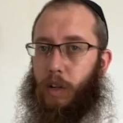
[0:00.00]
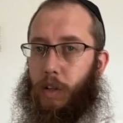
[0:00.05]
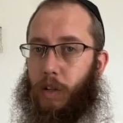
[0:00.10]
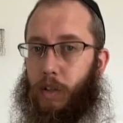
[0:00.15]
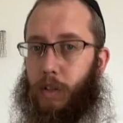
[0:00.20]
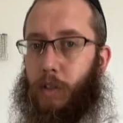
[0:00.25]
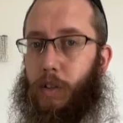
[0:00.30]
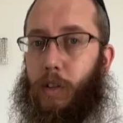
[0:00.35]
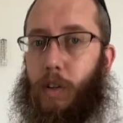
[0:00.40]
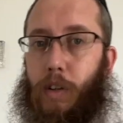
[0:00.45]

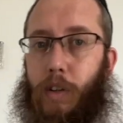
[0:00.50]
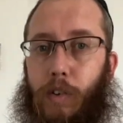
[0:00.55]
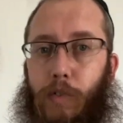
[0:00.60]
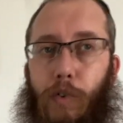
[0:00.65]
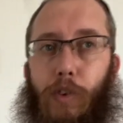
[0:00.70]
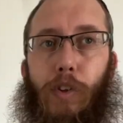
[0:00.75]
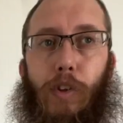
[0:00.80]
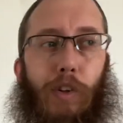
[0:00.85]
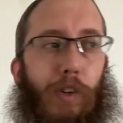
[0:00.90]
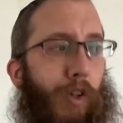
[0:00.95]
and
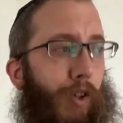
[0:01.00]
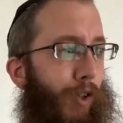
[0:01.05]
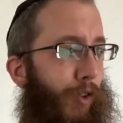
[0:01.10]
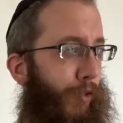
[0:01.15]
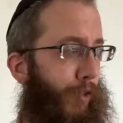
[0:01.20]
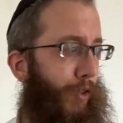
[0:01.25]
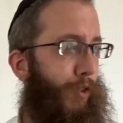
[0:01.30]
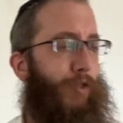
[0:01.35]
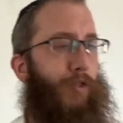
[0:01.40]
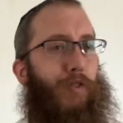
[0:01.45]
for the need
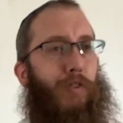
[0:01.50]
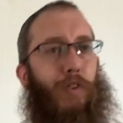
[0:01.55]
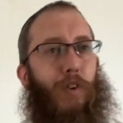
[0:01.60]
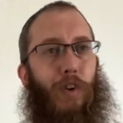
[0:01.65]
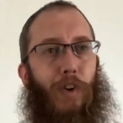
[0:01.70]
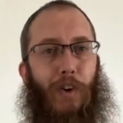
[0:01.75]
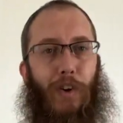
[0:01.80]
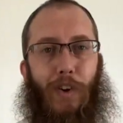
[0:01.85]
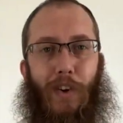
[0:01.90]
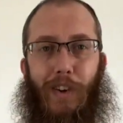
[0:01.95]
of this
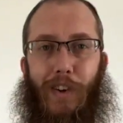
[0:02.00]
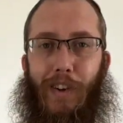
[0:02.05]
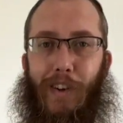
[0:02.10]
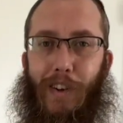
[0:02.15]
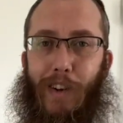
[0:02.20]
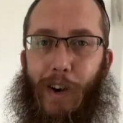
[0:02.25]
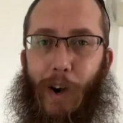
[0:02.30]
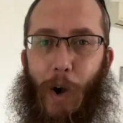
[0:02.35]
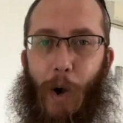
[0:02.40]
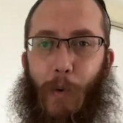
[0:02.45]

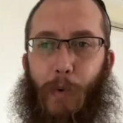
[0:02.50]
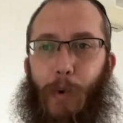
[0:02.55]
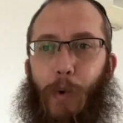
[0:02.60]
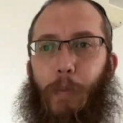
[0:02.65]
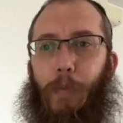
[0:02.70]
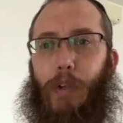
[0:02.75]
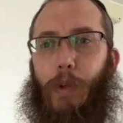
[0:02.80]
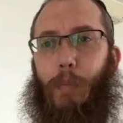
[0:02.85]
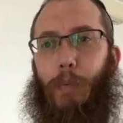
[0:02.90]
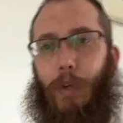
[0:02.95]

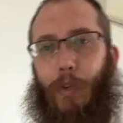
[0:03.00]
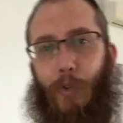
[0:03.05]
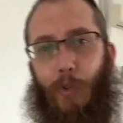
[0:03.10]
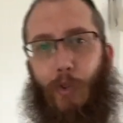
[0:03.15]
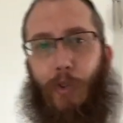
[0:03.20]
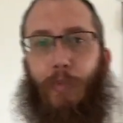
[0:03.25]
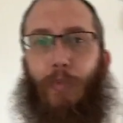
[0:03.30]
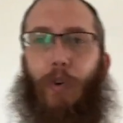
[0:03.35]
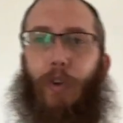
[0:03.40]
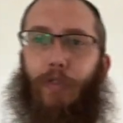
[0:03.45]
room to be too
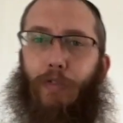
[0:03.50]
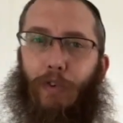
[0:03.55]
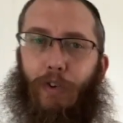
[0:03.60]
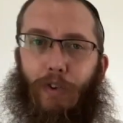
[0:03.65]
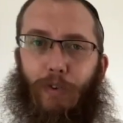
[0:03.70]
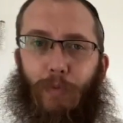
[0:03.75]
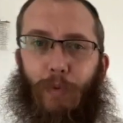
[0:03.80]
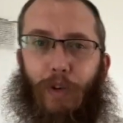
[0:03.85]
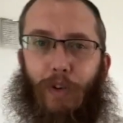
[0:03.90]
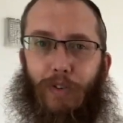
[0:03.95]
small for
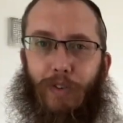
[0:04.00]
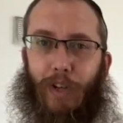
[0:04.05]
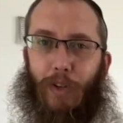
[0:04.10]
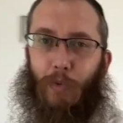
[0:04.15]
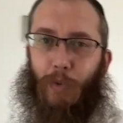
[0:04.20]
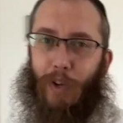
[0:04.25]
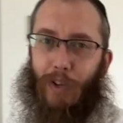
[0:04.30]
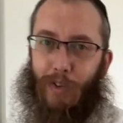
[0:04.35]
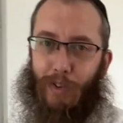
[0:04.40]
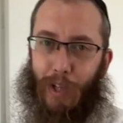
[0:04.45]
us. Because that's
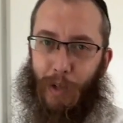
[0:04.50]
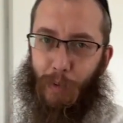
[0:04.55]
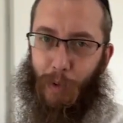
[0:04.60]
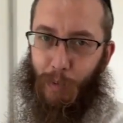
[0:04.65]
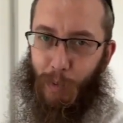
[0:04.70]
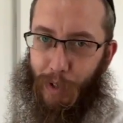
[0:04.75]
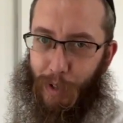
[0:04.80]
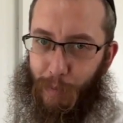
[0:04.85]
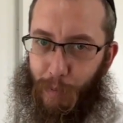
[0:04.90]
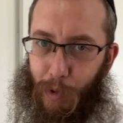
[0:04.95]
what I said
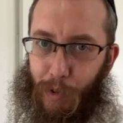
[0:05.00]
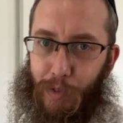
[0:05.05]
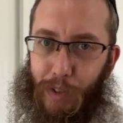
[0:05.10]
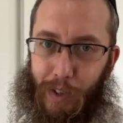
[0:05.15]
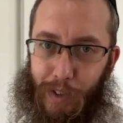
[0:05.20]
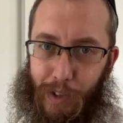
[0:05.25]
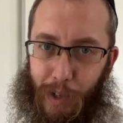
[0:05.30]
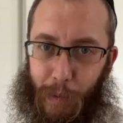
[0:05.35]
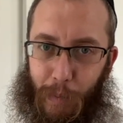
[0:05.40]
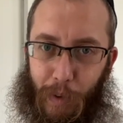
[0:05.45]
when we moved
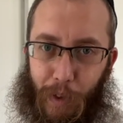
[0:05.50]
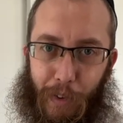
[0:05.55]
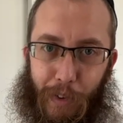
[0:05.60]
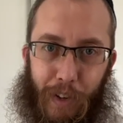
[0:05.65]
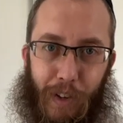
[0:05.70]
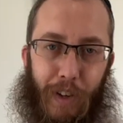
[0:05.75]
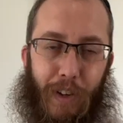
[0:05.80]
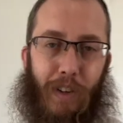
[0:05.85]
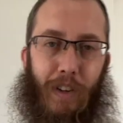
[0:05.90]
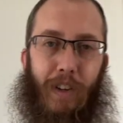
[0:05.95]
into the
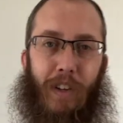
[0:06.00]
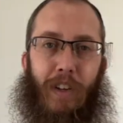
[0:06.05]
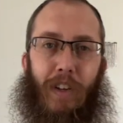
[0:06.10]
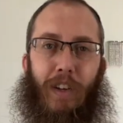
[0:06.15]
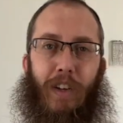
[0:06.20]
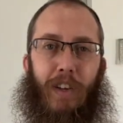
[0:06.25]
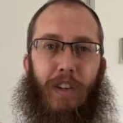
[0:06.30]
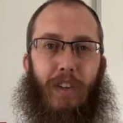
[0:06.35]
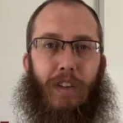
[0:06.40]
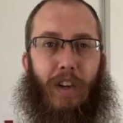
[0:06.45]
building,
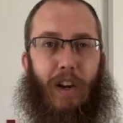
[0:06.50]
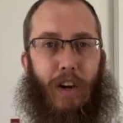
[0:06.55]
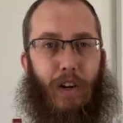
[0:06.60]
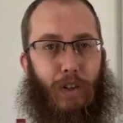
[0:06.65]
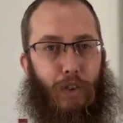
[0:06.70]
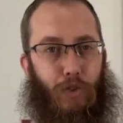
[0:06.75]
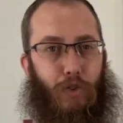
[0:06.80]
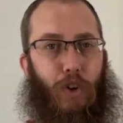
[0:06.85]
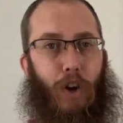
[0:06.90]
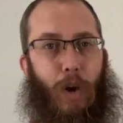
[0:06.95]
that
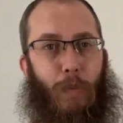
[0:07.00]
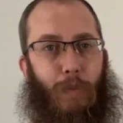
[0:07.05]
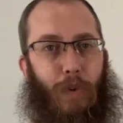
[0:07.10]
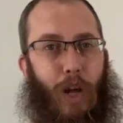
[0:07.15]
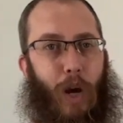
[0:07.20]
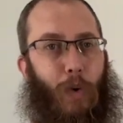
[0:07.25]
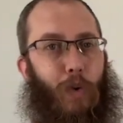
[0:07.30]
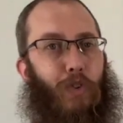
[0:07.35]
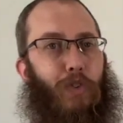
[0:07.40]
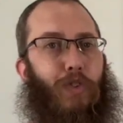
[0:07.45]
our job
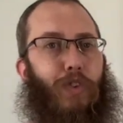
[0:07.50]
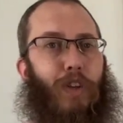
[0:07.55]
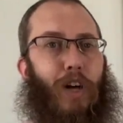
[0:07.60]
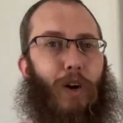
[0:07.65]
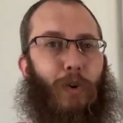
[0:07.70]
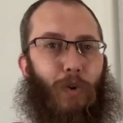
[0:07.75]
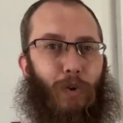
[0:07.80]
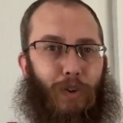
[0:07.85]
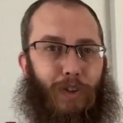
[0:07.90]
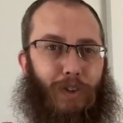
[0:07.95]
now is
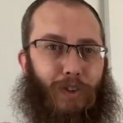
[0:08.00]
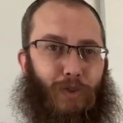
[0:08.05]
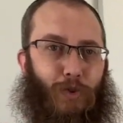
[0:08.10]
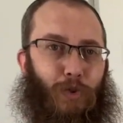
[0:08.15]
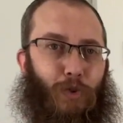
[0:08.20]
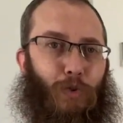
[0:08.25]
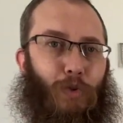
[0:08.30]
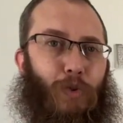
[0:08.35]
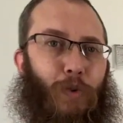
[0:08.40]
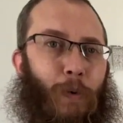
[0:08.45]
not only
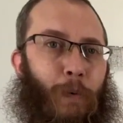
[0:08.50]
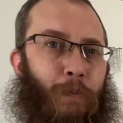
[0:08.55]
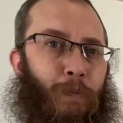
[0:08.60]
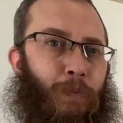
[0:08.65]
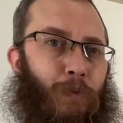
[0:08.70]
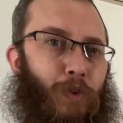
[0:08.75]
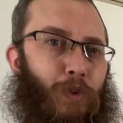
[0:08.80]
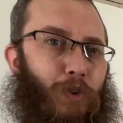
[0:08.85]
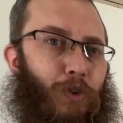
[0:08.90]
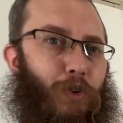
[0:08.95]
to
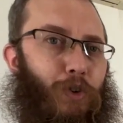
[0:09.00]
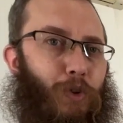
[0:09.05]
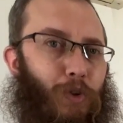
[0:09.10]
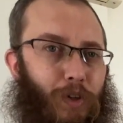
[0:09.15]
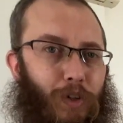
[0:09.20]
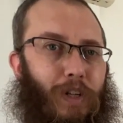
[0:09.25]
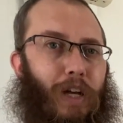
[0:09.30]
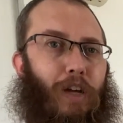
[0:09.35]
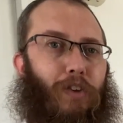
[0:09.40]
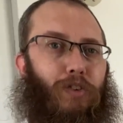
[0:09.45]

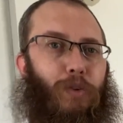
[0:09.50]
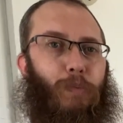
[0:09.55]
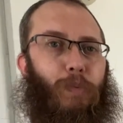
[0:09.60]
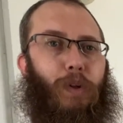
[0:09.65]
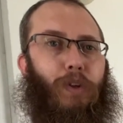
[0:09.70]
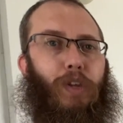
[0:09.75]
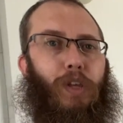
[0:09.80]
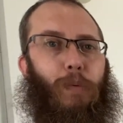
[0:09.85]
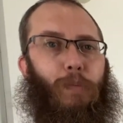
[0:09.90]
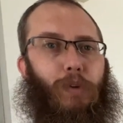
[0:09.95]
utilize the building,